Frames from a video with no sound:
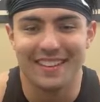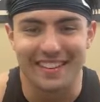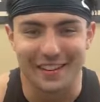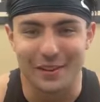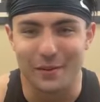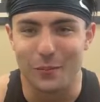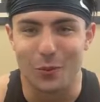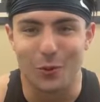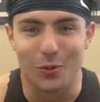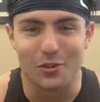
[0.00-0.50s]

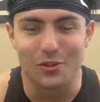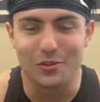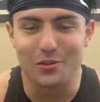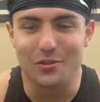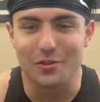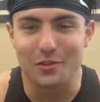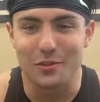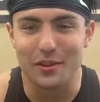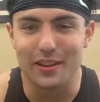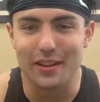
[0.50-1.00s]
getting more
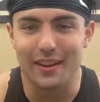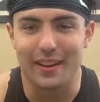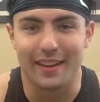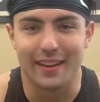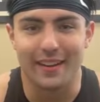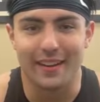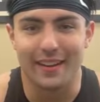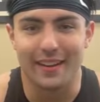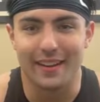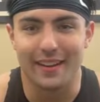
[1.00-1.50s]
used to it
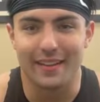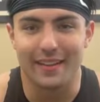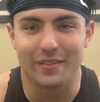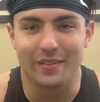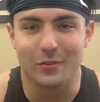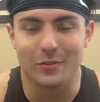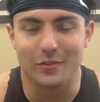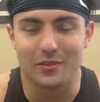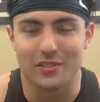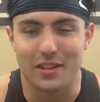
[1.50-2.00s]
and
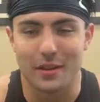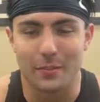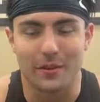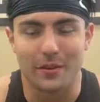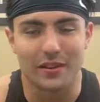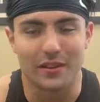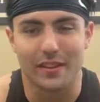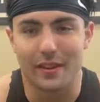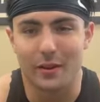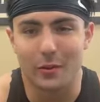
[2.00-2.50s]
stepping
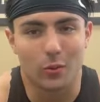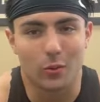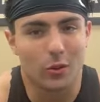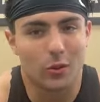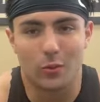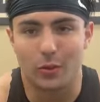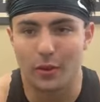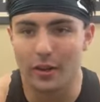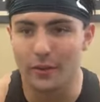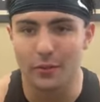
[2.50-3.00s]
into that
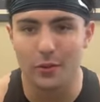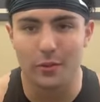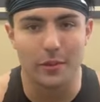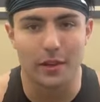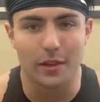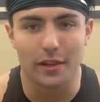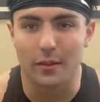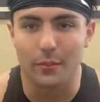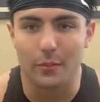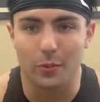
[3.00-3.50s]
role whenever it
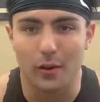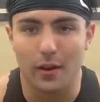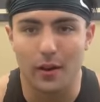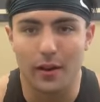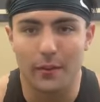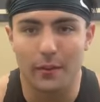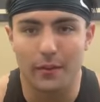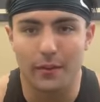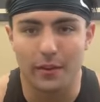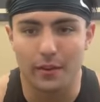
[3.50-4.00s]
may come
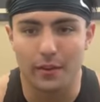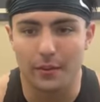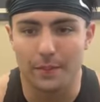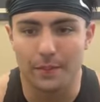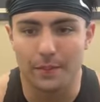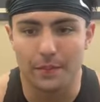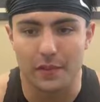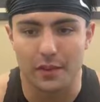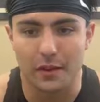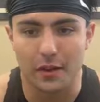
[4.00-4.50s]
around.
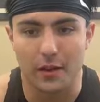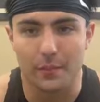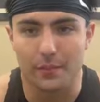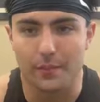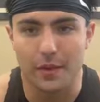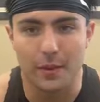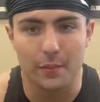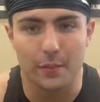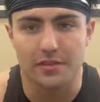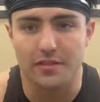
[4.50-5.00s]
You know,
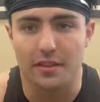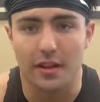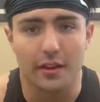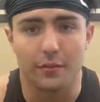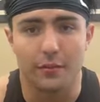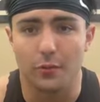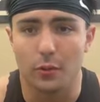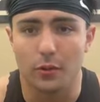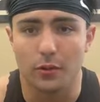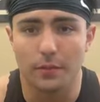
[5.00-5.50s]
I'm
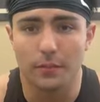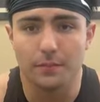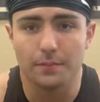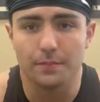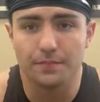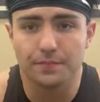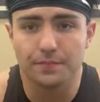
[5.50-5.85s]
excited for it.